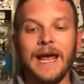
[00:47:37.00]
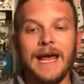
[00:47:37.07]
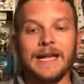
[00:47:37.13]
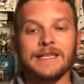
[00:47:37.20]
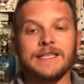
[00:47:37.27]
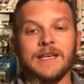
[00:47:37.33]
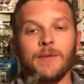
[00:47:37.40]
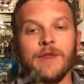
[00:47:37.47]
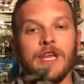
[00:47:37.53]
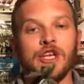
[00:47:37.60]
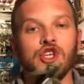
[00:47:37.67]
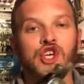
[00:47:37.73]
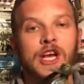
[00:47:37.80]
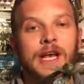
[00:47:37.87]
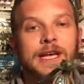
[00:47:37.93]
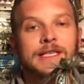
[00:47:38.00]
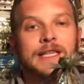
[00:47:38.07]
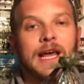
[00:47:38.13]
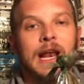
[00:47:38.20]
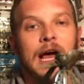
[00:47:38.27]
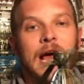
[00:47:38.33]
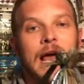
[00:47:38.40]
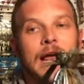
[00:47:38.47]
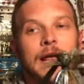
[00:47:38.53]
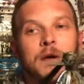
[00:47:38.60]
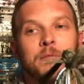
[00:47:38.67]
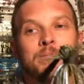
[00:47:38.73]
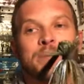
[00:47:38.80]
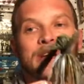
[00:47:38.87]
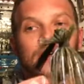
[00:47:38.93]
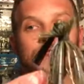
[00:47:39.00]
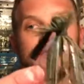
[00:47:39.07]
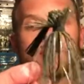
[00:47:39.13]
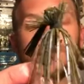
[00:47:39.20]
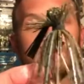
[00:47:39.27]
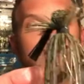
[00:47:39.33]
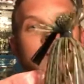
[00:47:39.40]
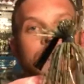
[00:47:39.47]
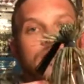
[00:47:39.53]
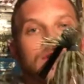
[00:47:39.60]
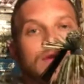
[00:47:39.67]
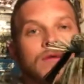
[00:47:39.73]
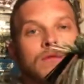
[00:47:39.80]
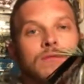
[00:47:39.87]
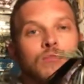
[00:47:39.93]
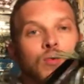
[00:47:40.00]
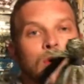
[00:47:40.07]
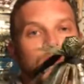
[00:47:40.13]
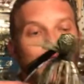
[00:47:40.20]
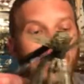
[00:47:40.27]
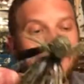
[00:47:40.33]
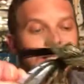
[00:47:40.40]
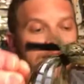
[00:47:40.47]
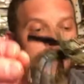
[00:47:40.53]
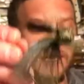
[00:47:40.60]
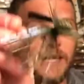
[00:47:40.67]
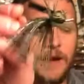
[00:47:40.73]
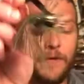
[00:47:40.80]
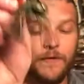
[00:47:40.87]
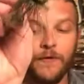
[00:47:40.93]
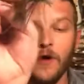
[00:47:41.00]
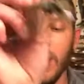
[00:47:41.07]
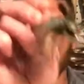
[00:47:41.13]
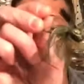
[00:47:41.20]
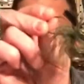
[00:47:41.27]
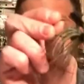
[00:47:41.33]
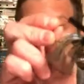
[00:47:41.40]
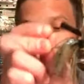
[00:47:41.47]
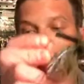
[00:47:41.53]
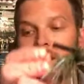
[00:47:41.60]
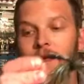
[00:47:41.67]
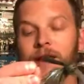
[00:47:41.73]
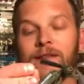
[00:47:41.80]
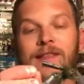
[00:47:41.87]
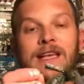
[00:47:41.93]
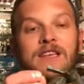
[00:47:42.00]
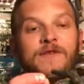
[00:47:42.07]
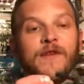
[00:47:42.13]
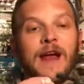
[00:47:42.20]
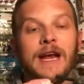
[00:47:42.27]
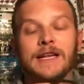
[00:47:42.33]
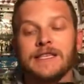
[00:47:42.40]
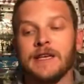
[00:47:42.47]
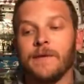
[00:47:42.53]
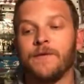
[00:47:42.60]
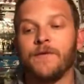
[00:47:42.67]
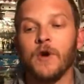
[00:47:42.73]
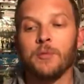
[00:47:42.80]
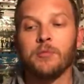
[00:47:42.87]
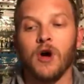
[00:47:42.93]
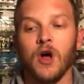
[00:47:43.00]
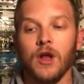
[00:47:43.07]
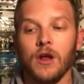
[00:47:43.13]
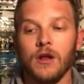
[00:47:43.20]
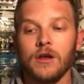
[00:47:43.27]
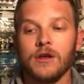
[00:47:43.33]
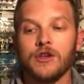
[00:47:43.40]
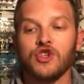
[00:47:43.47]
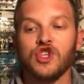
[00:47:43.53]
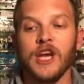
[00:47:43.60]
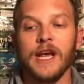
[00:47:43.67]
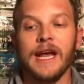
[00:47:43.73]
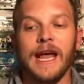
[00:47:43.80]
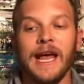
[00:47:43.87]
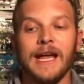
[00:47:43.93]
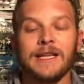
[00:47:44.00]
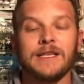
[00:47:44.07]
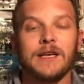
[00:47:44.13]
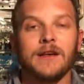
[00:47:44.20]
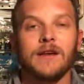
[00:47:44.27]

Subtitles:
some of the jigs that I built more recently from these fantasy football jig heads